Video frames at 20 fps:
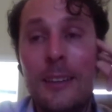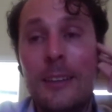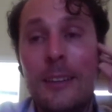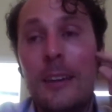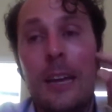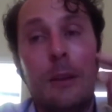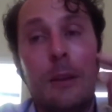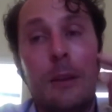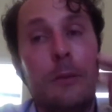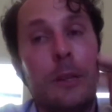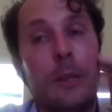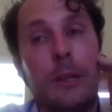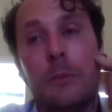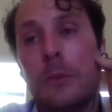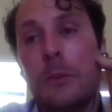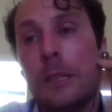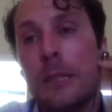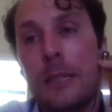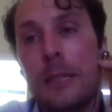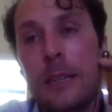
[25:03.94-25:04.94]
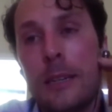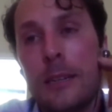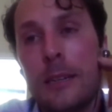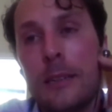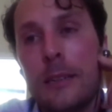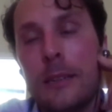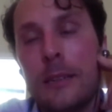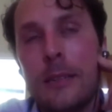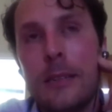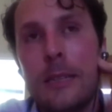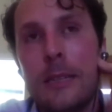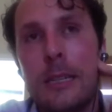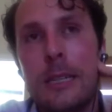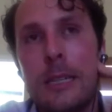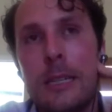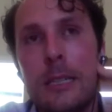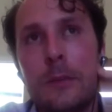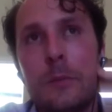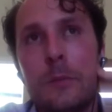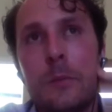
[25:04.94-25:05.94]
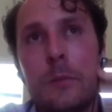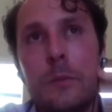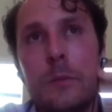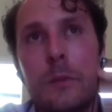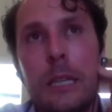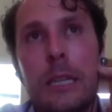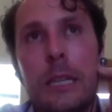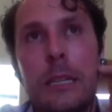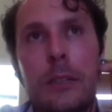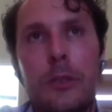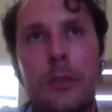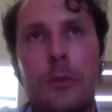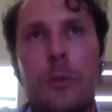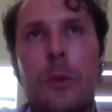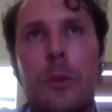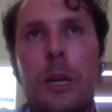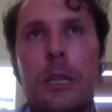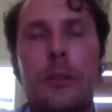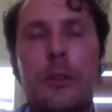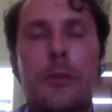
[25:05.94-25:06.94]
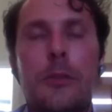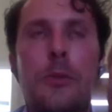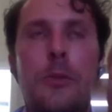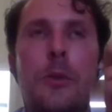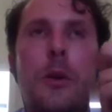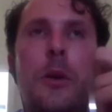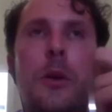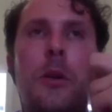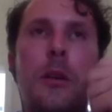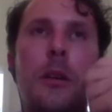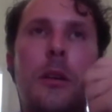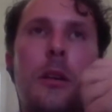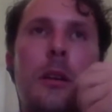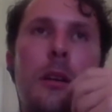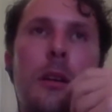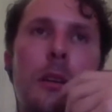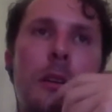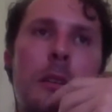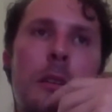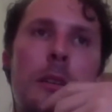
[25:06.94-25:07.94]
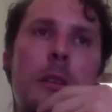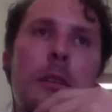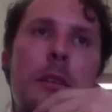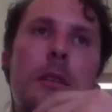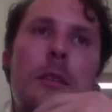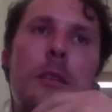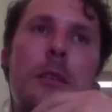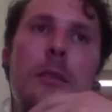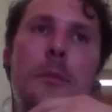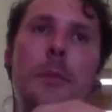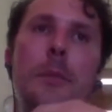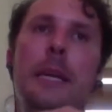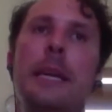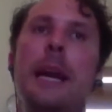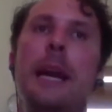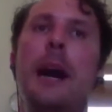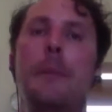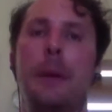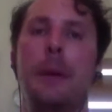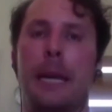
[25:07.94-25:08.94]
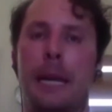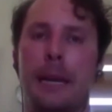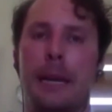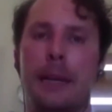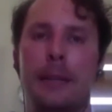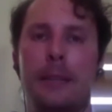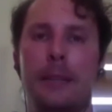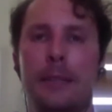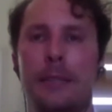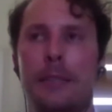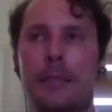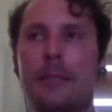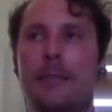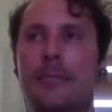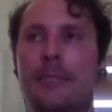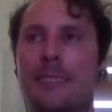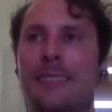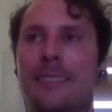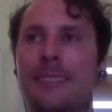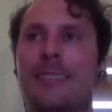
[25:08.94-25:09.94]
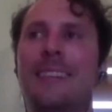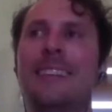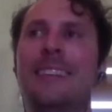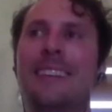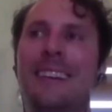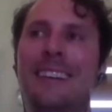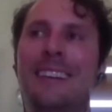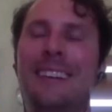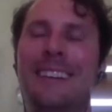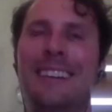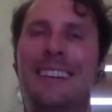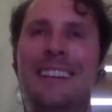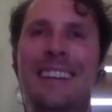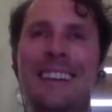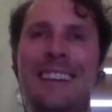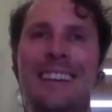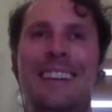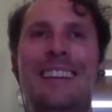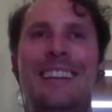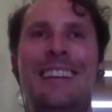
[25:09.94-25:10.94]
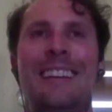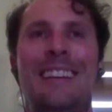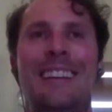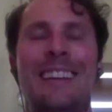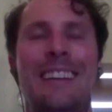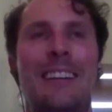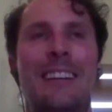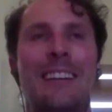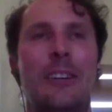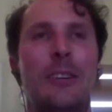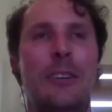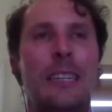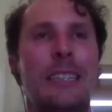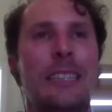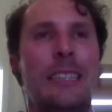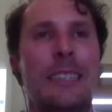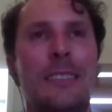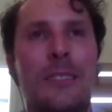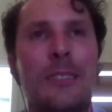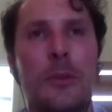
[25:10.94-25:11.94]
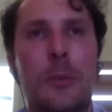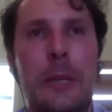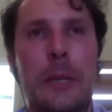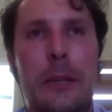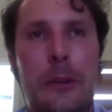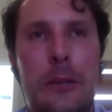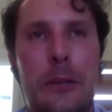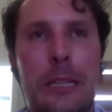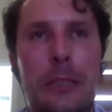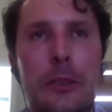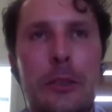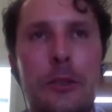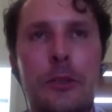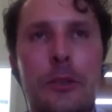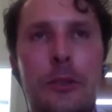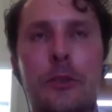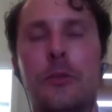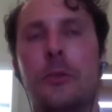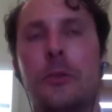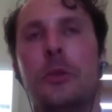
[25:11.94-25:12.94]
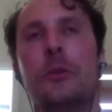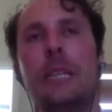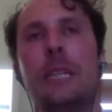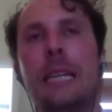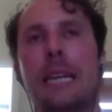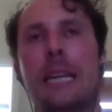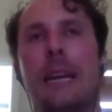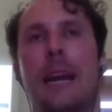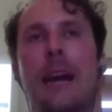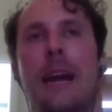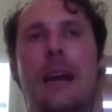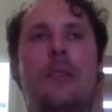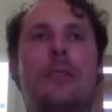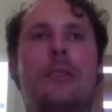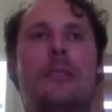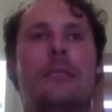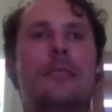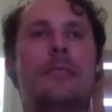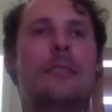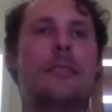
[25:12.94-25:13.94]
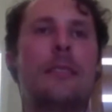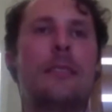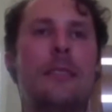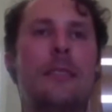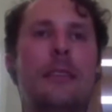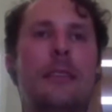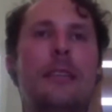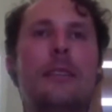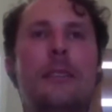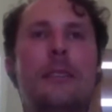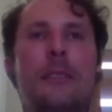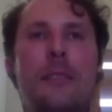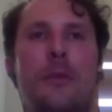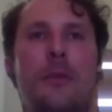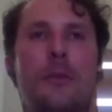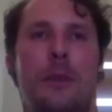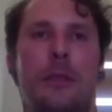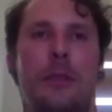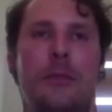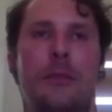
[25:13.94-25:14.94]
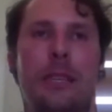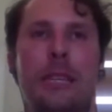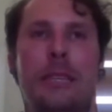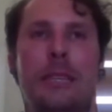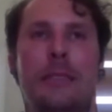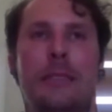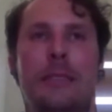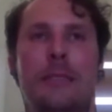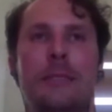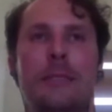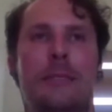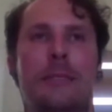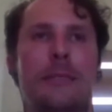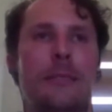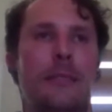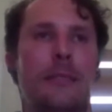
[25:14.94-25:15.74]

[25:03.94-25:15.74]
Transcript: It really is. It is what you are becoming. It is. It is. We are extruding out the things that we have eaten